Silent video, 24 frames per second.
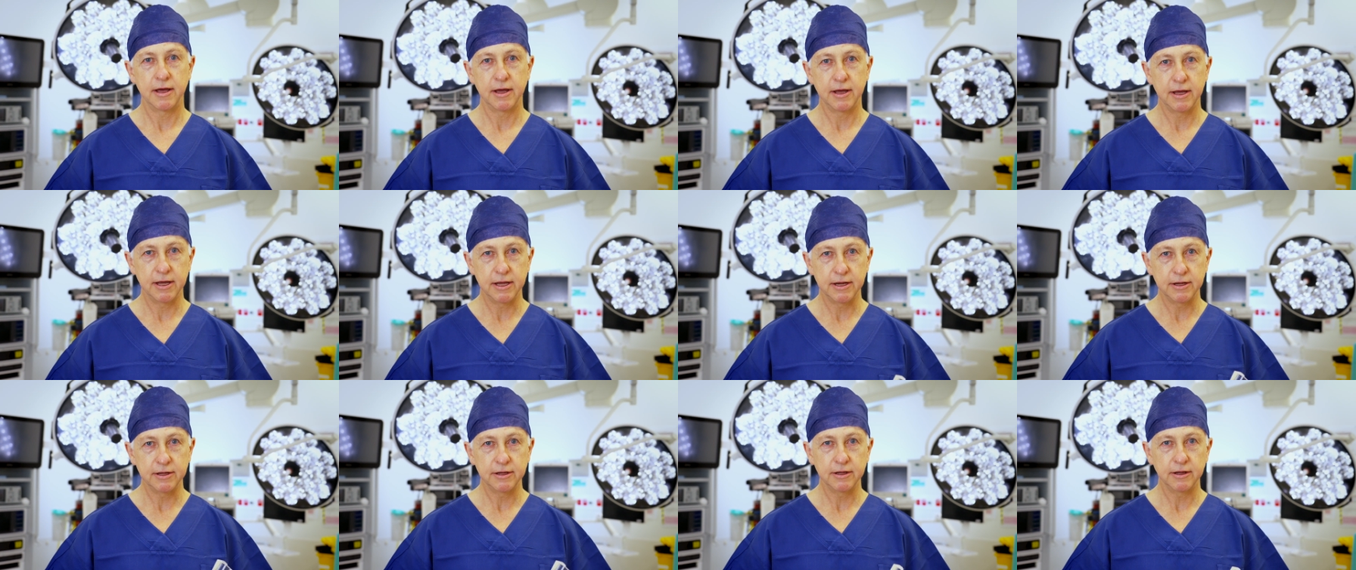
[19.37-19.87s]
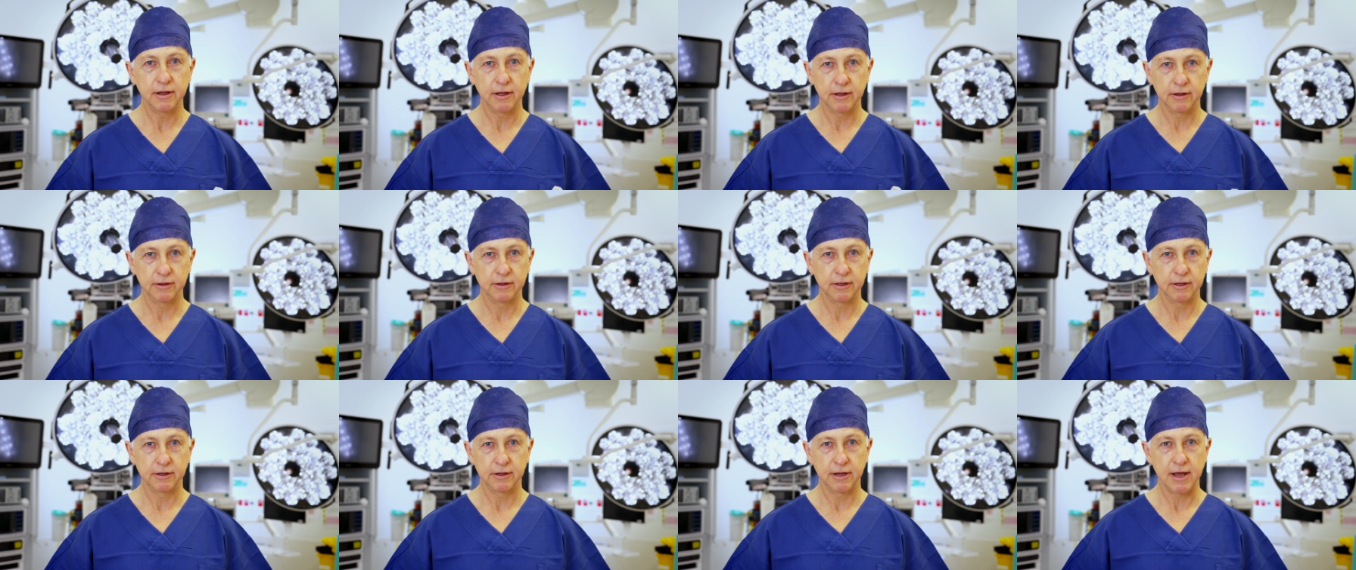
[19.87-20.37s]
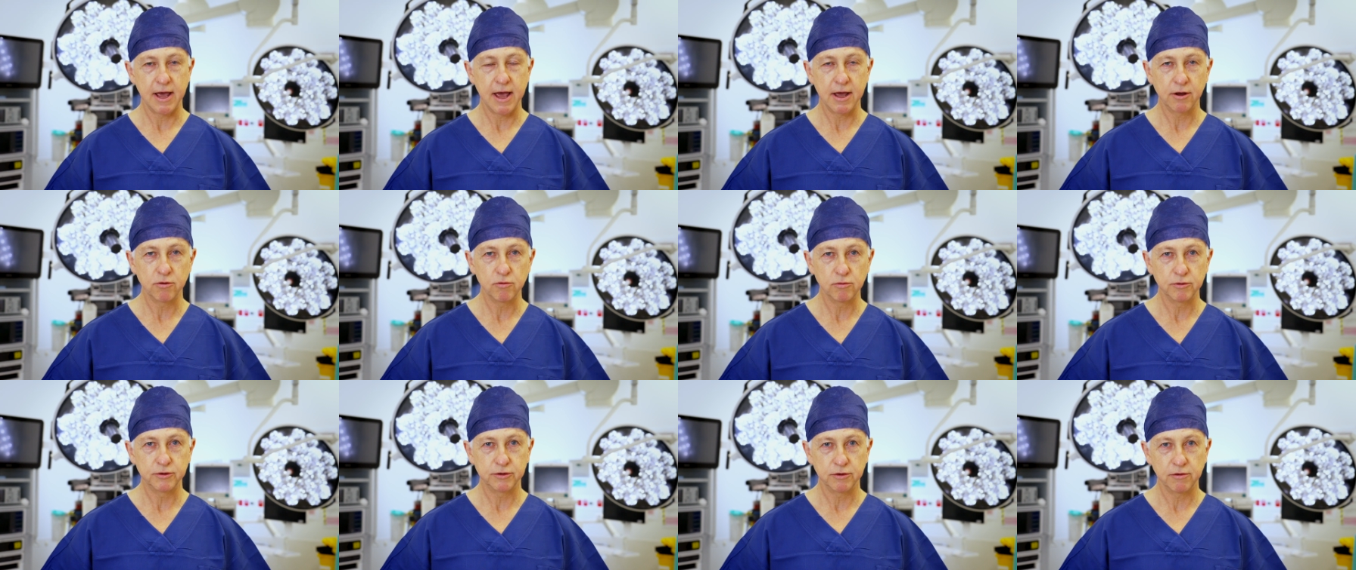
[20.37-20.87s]
in the
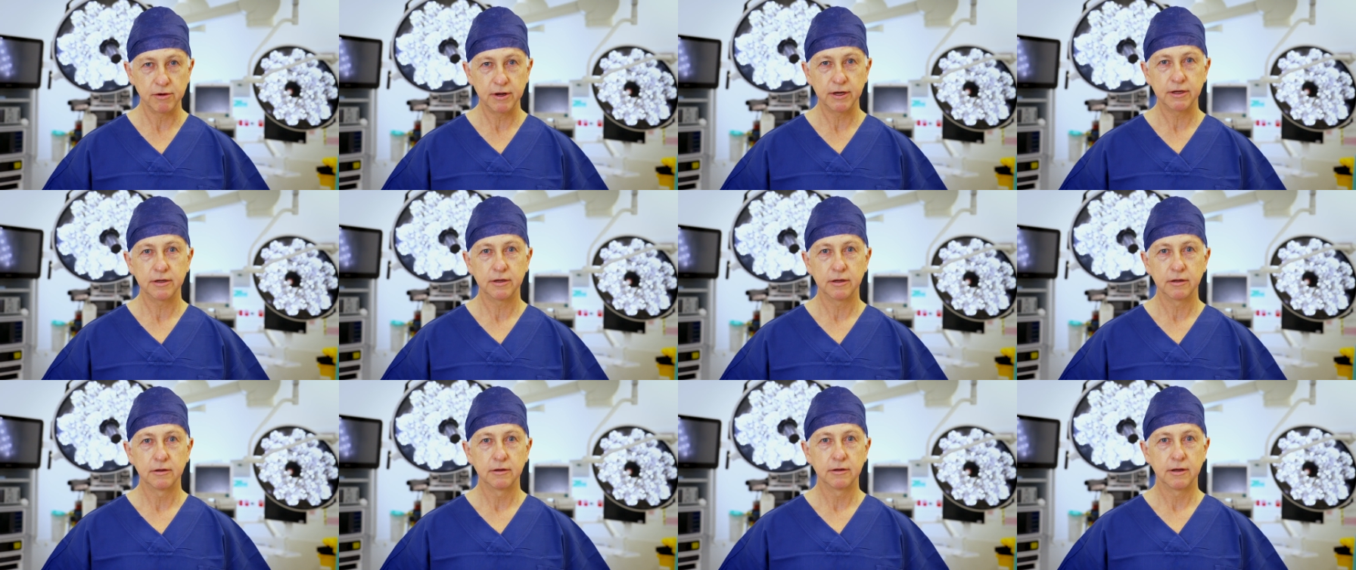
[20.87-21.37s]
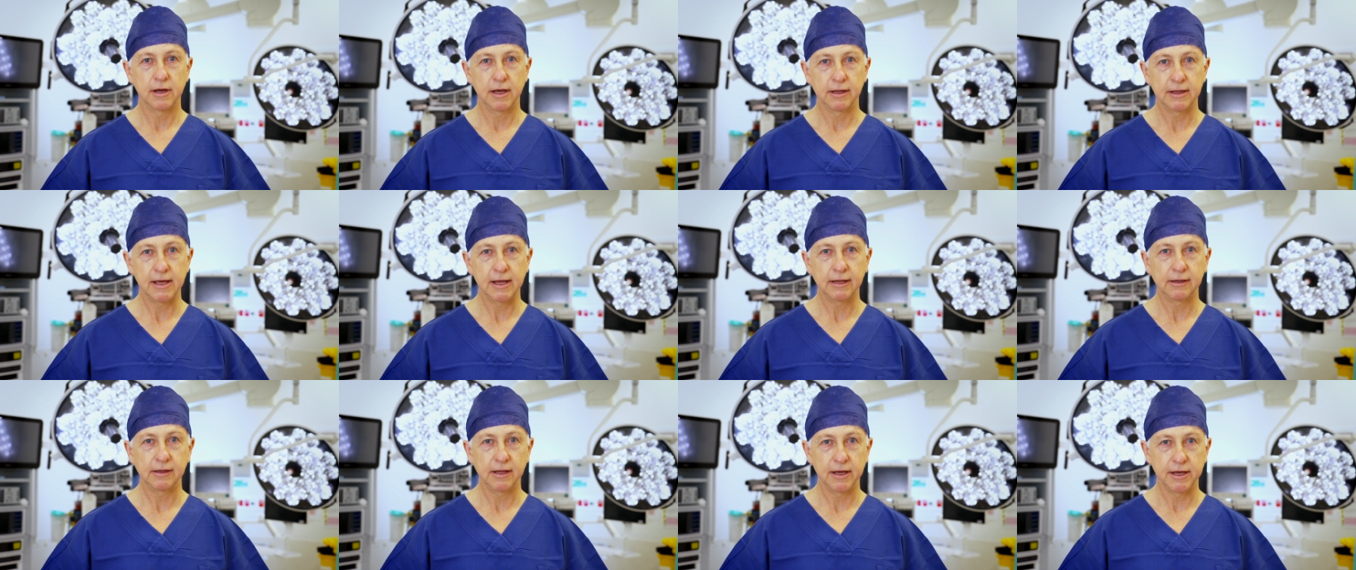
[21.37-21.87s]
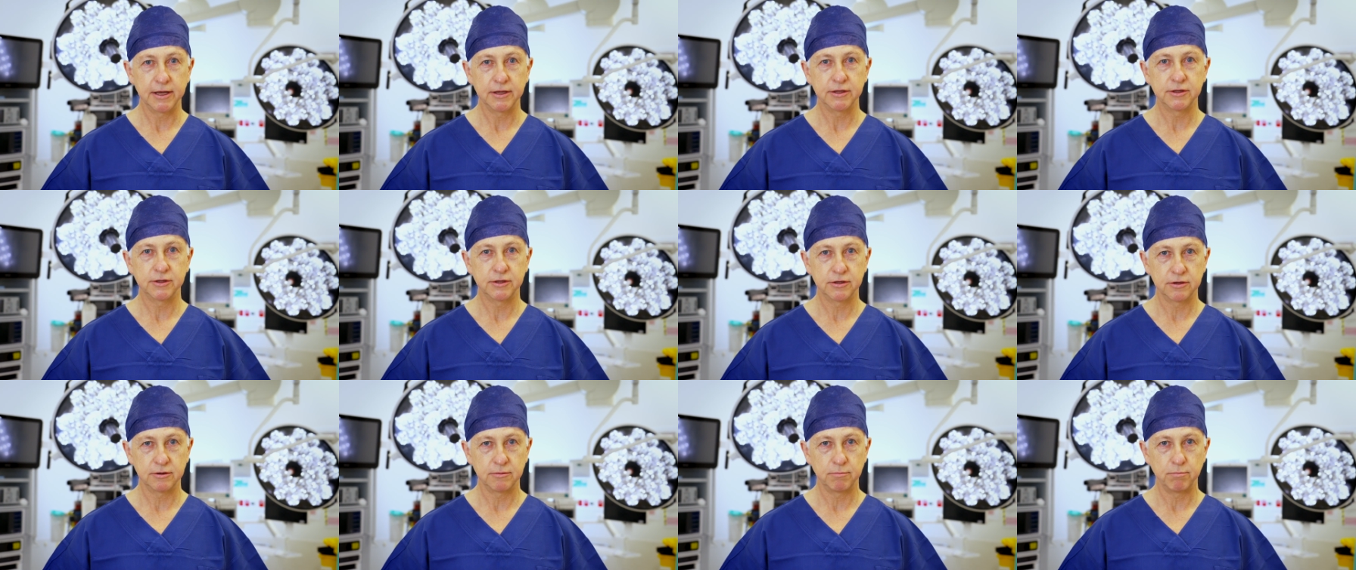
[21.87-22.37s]
ankle joint, and that leads
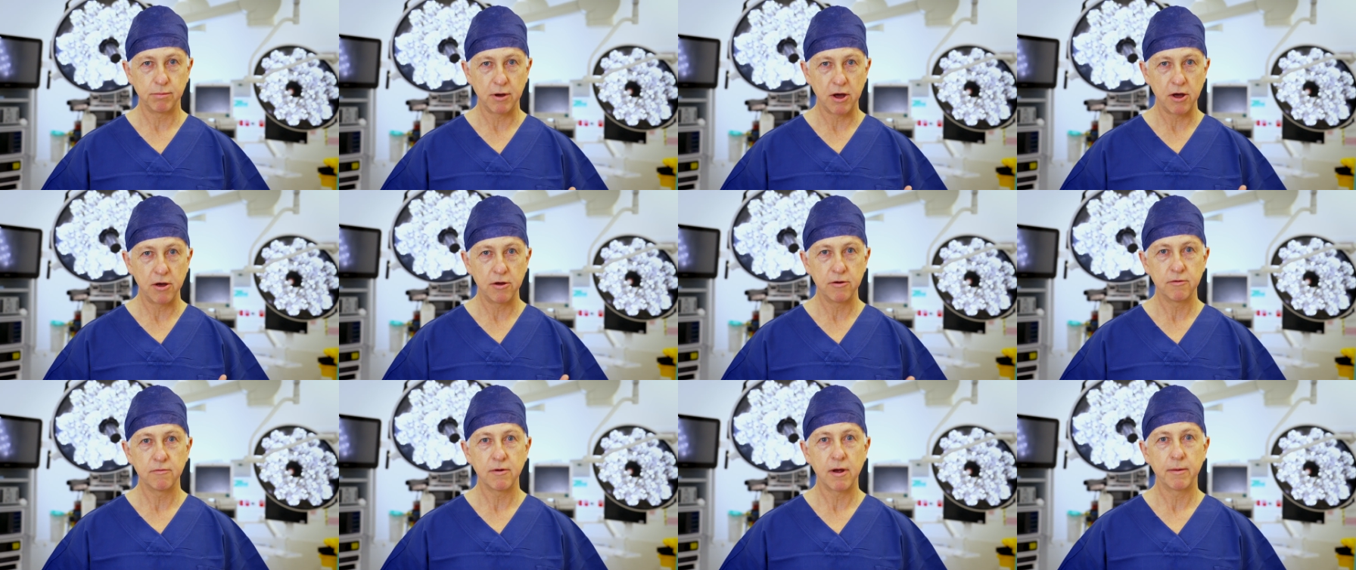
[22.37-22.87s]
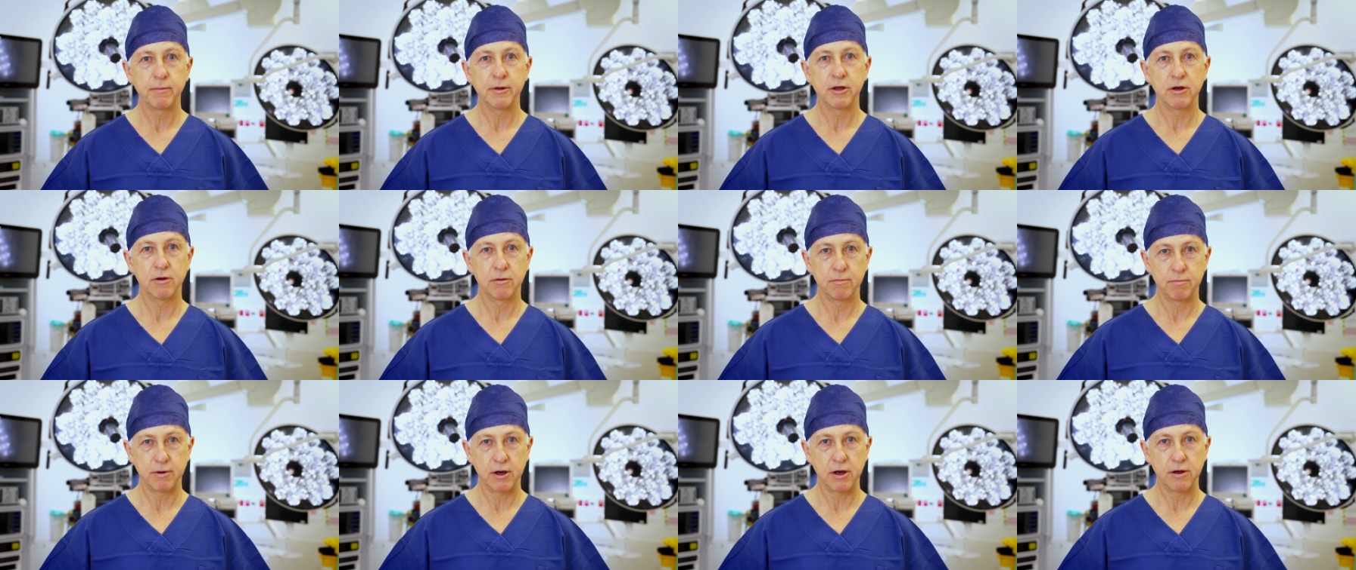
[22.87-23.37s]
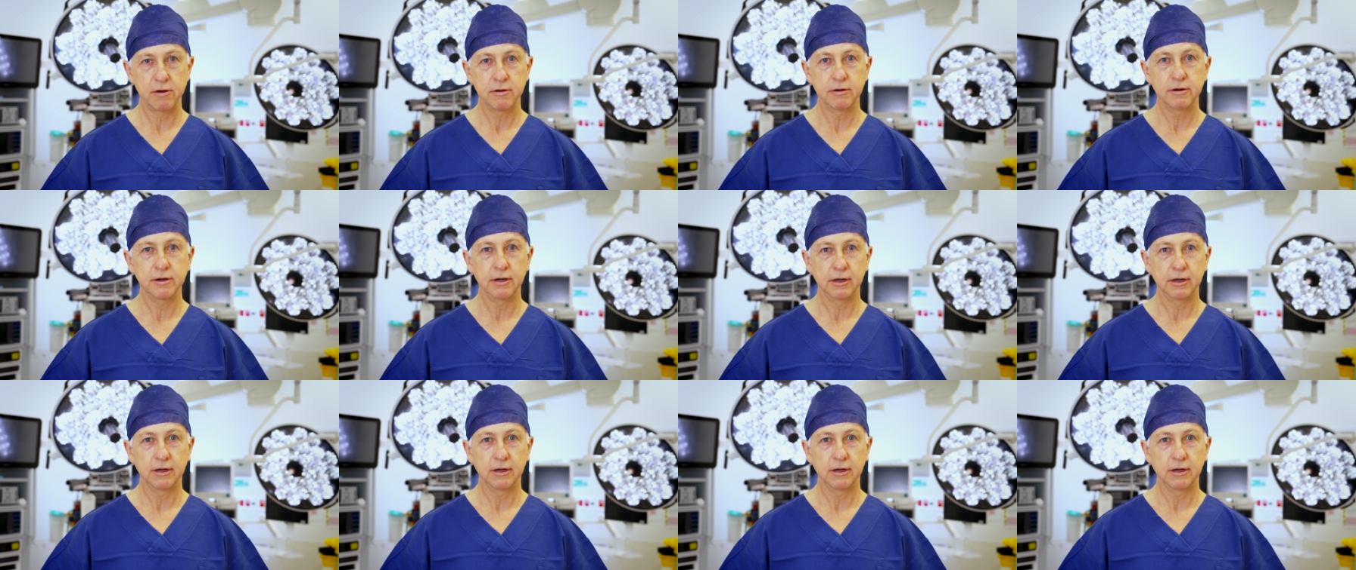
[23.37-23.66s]
to bone rubbing on bone,